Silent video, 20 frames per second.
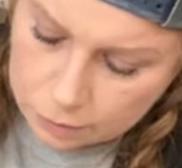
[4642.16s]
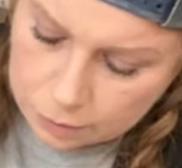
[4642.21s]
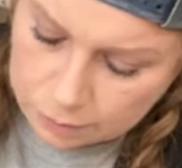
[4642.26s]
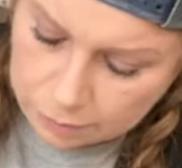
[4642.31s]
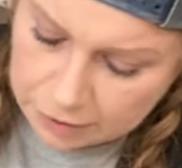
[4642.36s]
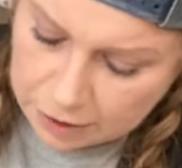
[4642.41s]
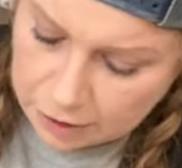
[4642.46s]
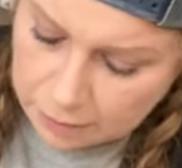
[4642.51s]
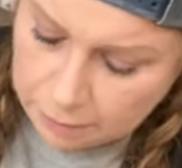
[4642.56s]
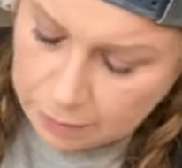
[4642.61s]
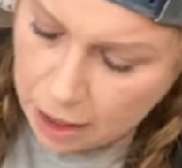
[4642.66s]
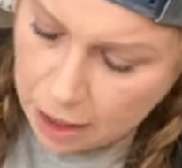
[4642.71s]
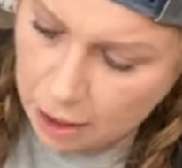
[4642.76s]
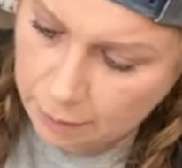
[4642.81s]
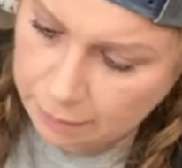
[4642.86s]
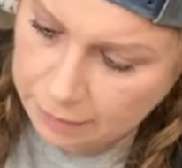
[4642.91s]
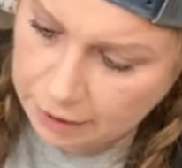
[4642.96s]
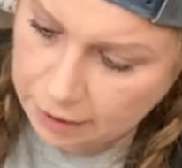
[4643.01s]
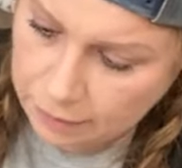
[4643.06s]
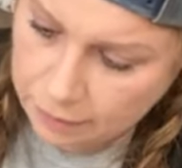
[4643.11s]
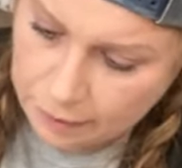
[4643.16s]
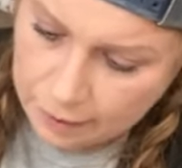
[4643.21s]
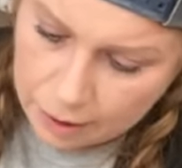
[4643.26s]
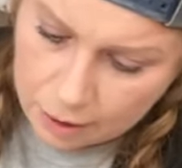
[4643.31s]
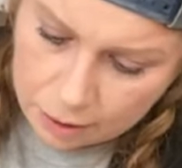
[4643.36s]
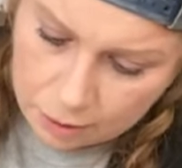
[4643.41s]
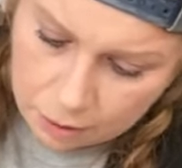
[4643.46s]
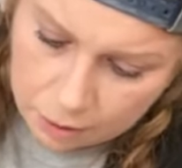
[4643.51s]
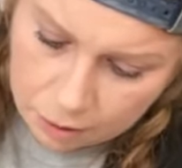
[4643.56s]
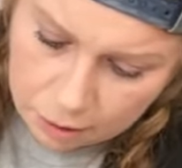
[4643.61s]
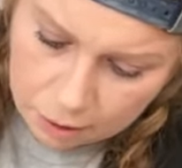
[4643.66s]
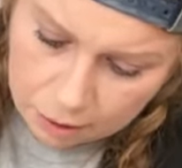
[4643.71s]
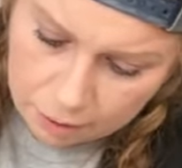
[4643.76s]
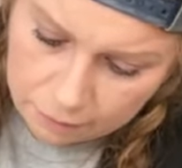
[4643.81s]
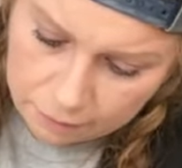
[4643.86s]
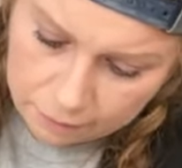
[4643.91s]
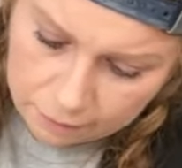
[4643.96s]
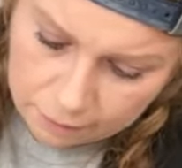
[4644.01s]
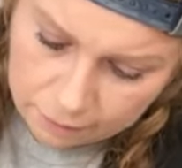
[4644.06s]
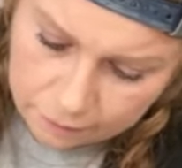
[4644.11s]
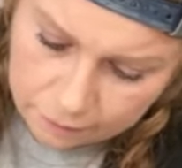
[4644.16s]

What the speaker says: I'm gonna pop me that off.